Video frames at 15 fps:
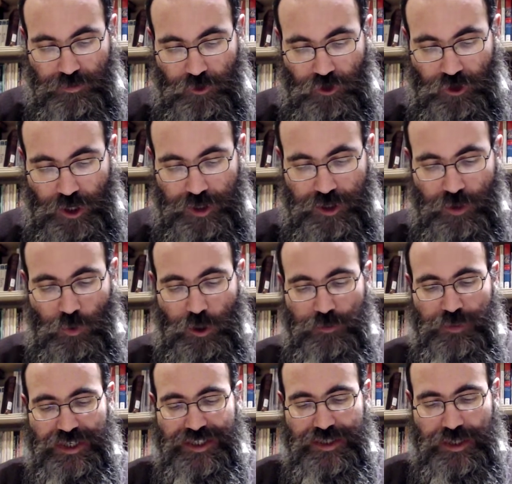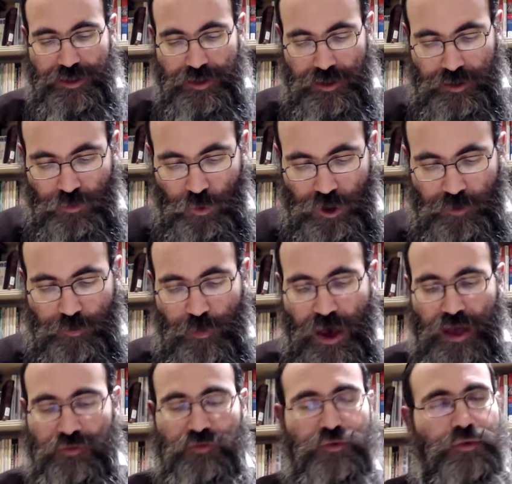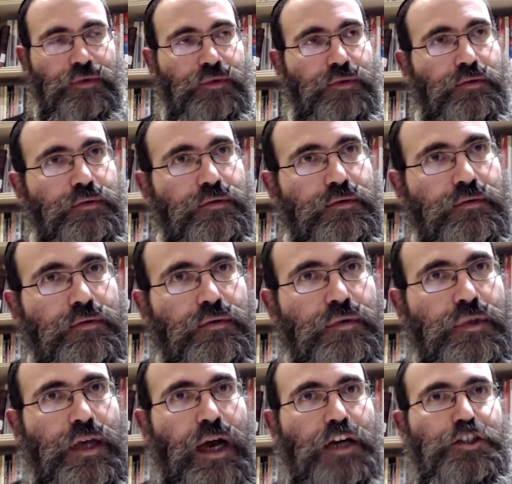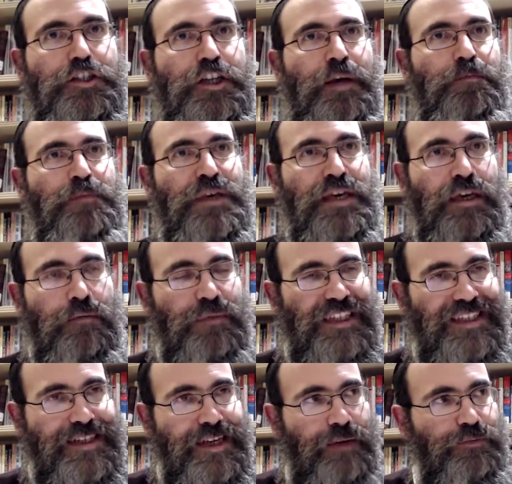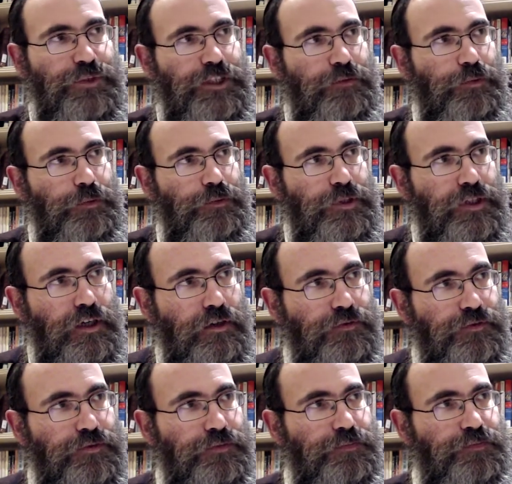creating the world Midas Hadin would have meant Hashem being mitzamtzim himself,